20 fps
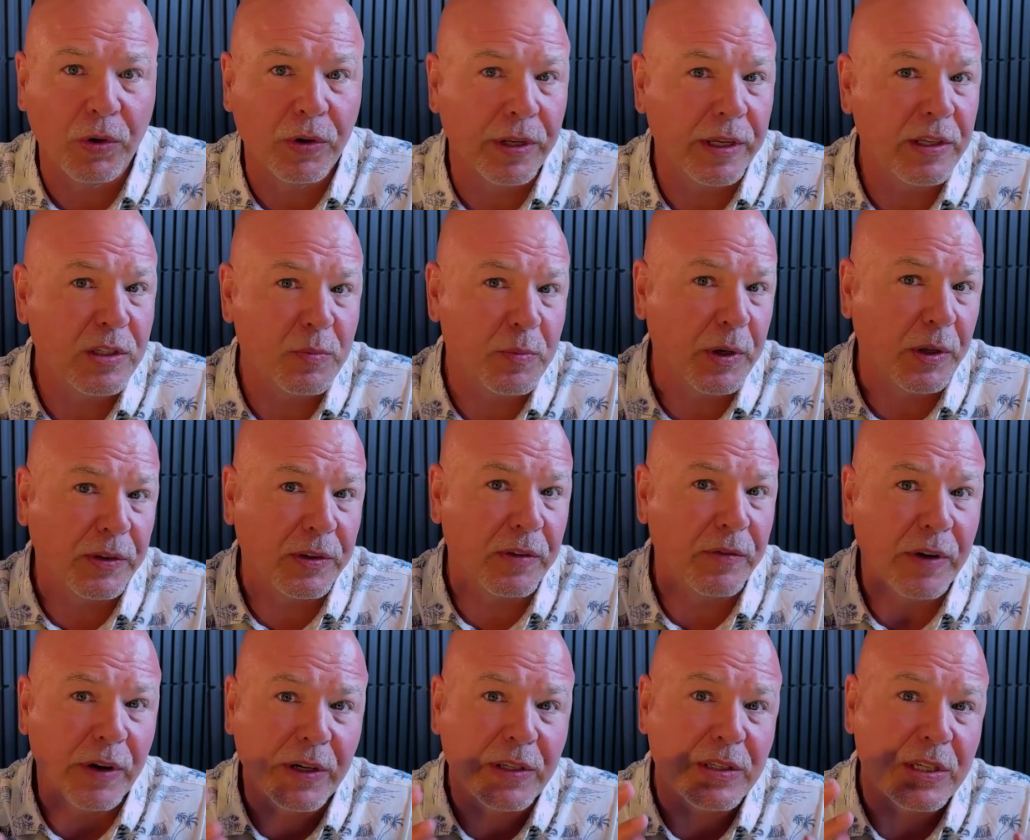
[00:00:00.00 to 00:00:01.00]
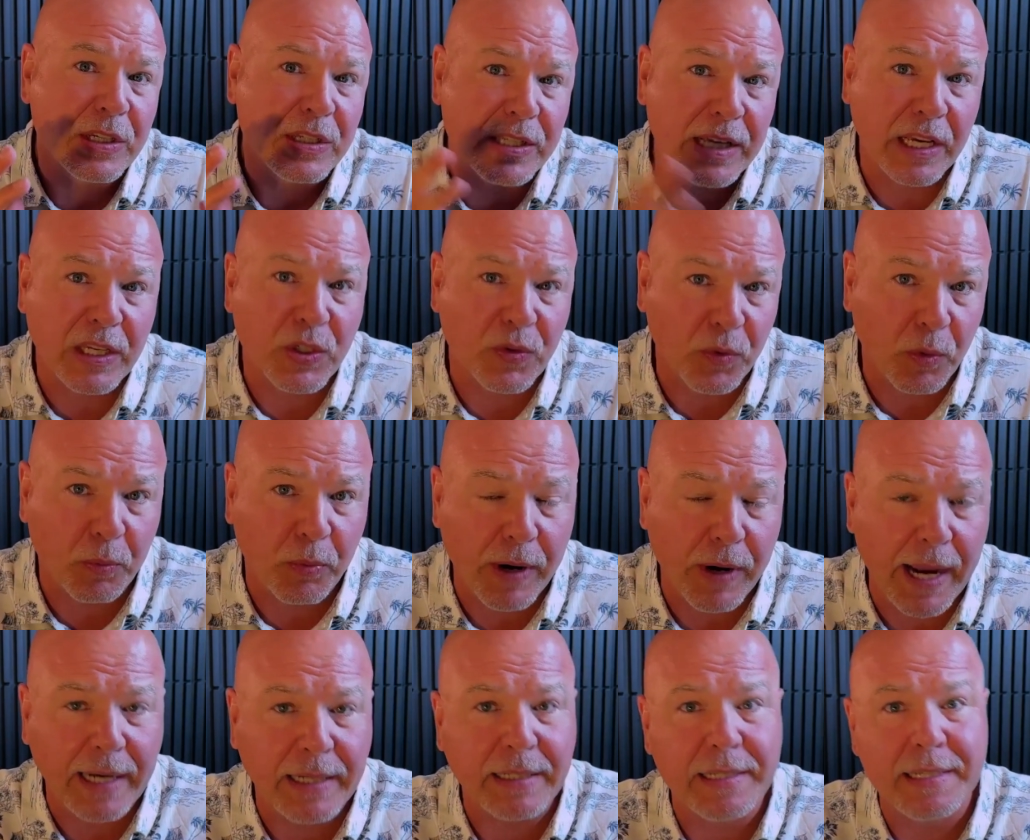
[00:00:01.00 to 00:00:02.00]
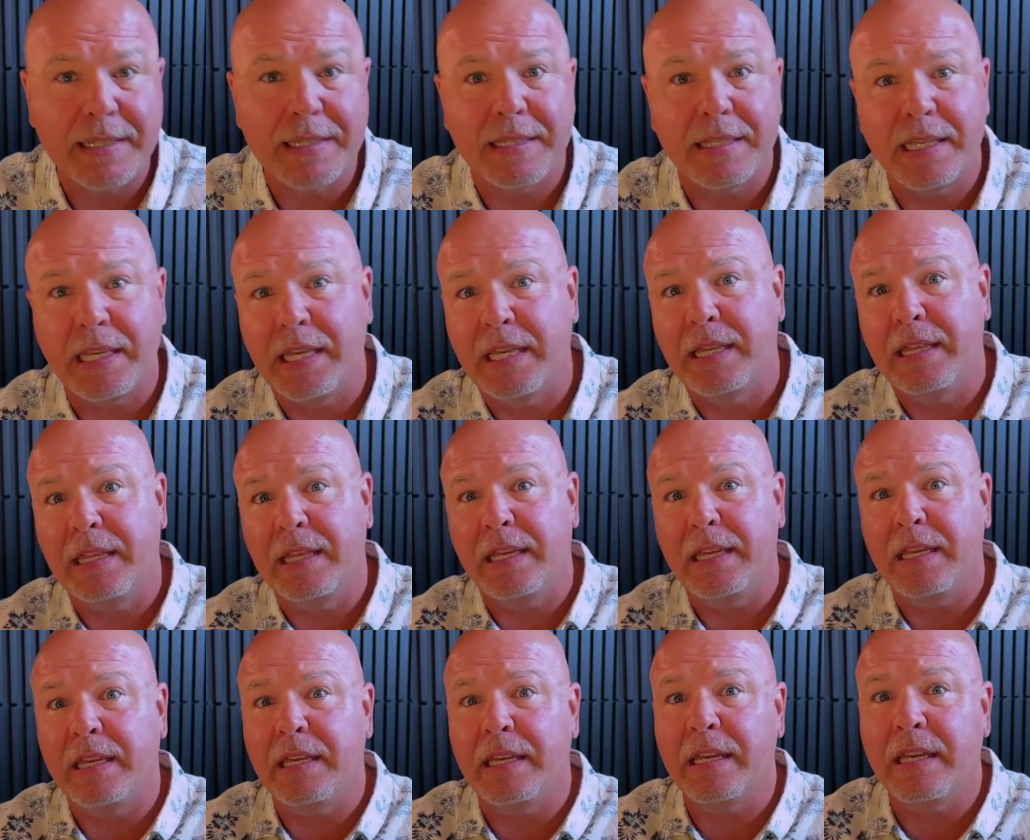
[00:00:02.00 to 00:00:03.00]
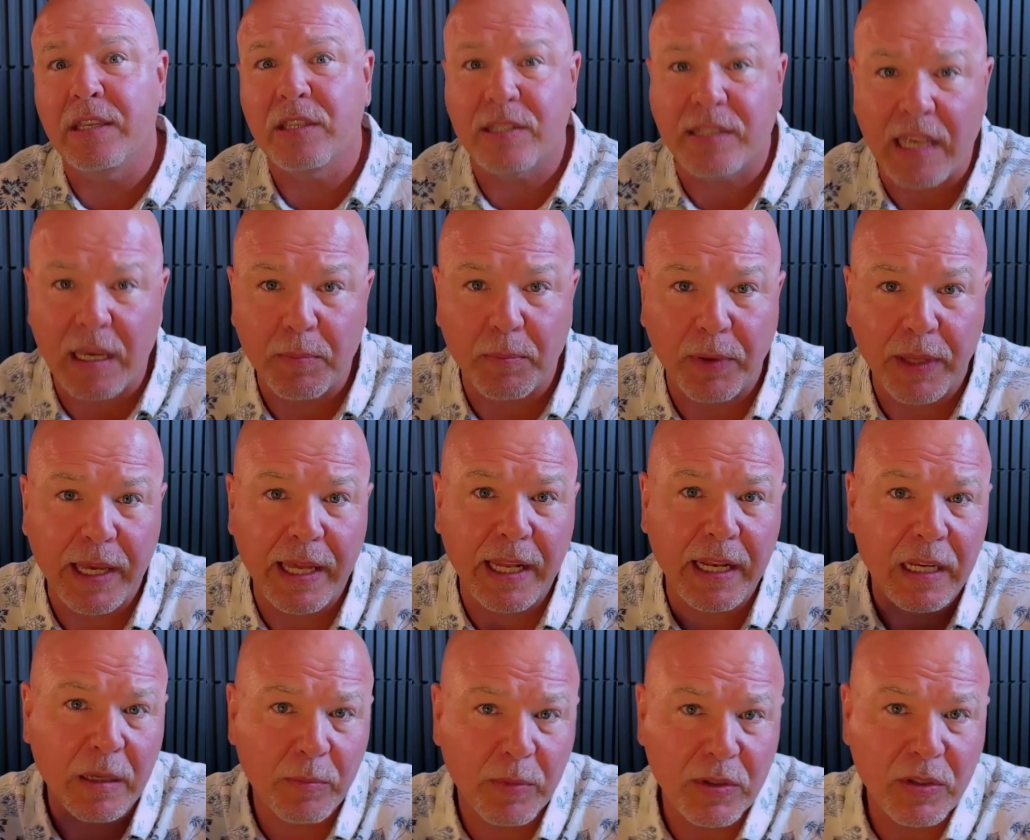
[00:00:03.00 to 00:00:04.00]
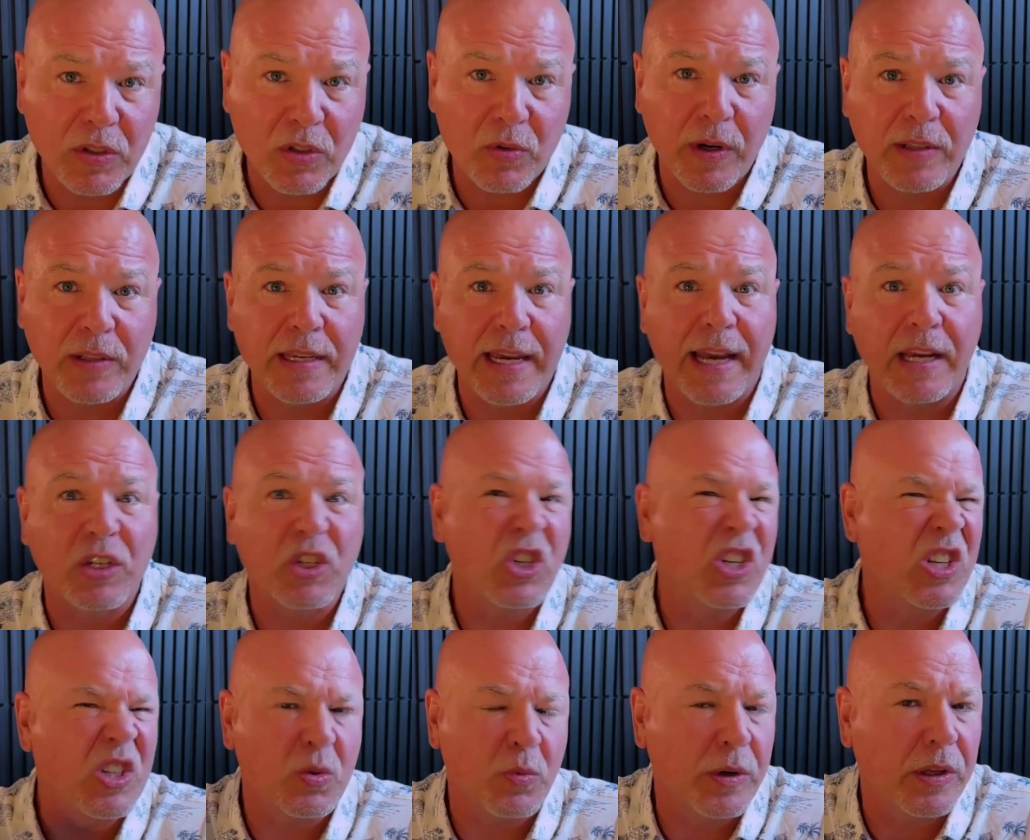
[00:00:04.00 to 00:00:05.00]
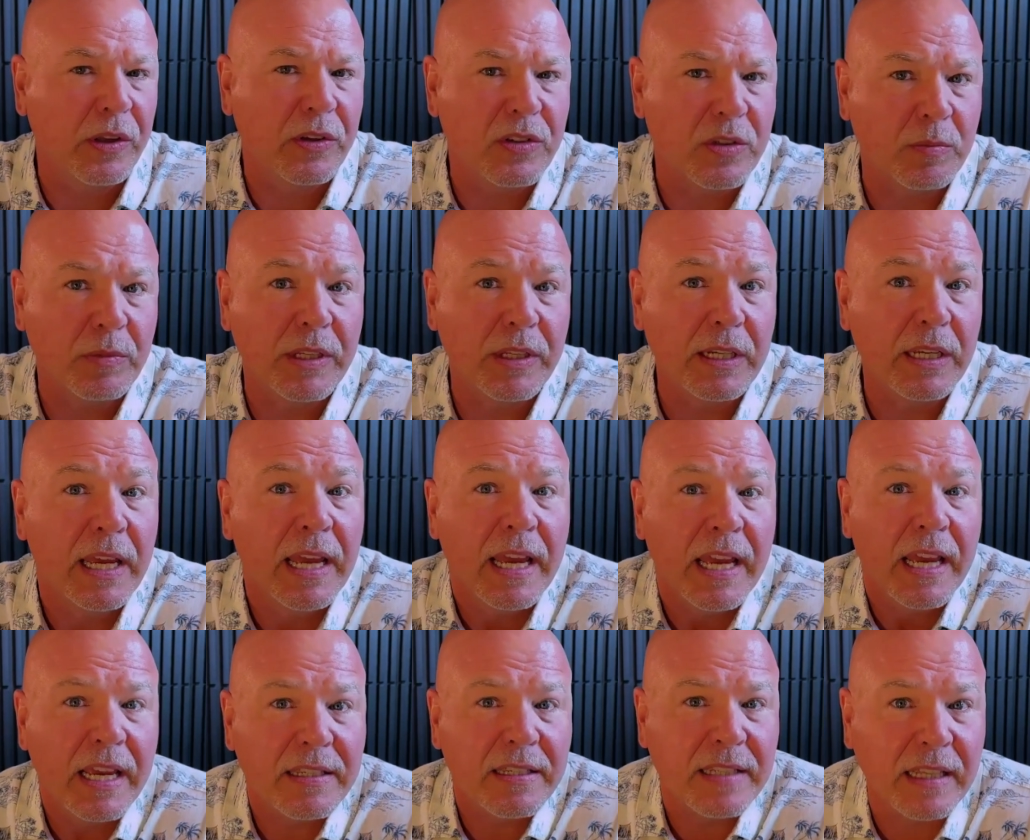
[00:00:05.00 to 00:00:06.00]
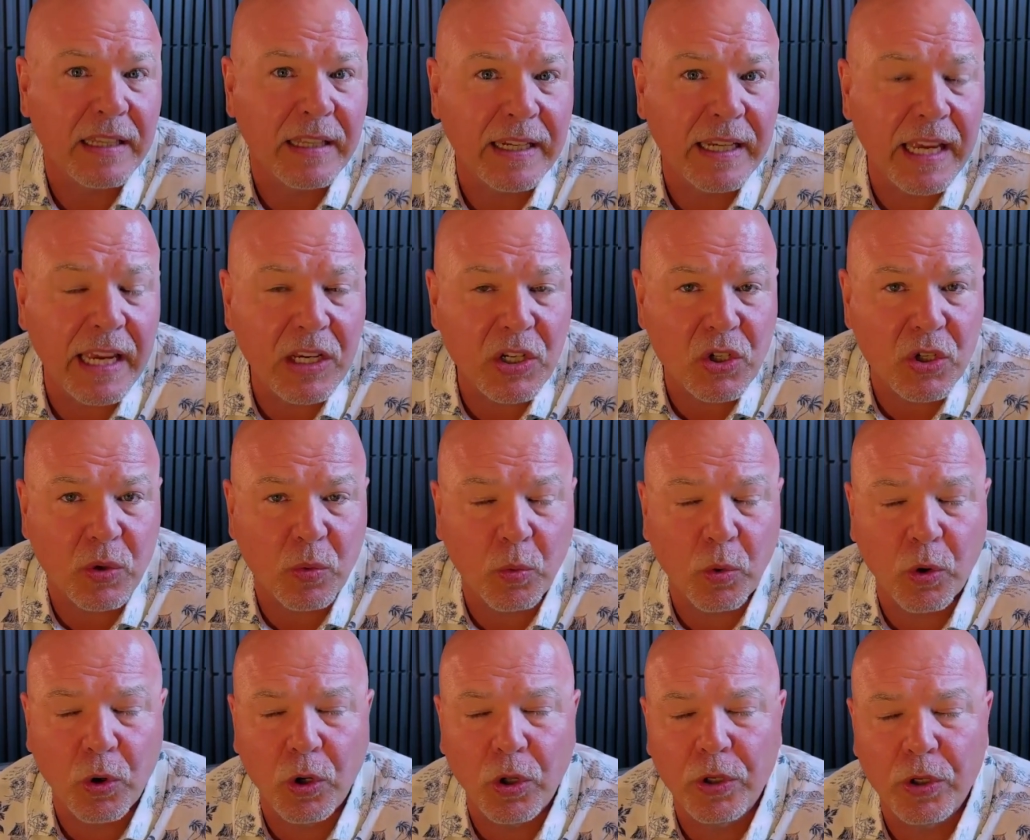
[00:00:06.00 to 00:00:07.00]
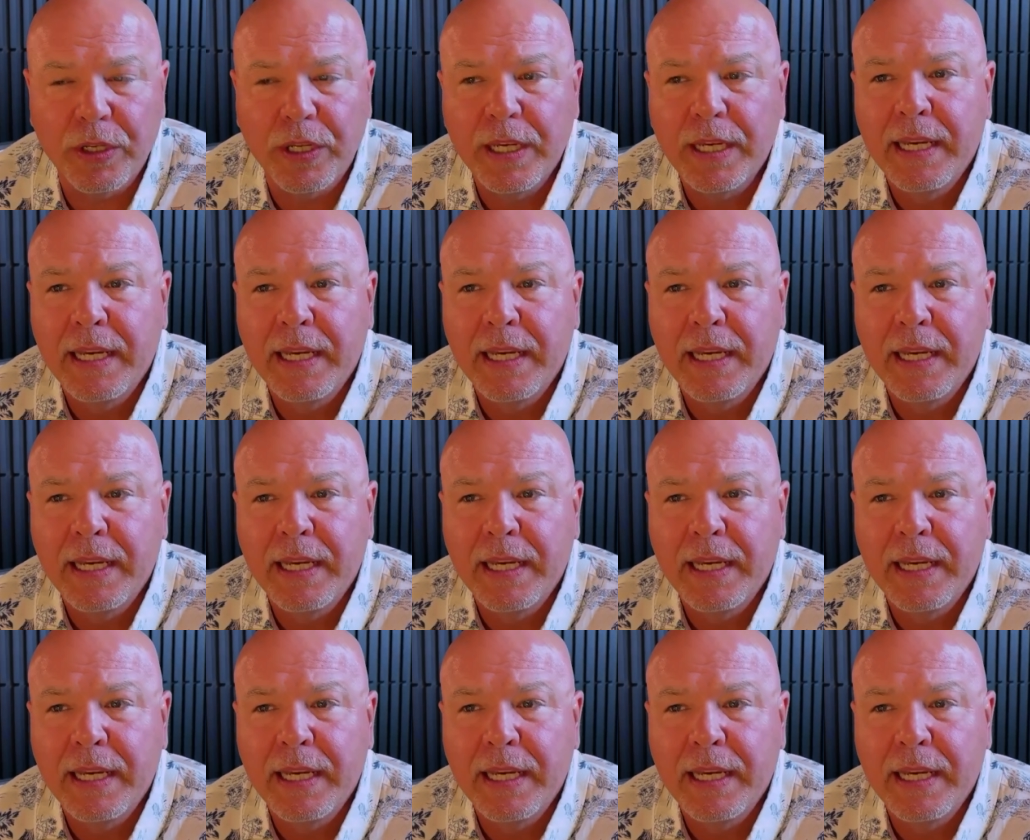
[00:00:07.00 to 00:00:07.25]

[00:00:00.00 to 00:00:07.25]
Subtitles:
He's built a very successful practice in the estate planning, business transaction, as well as some estate litigation world.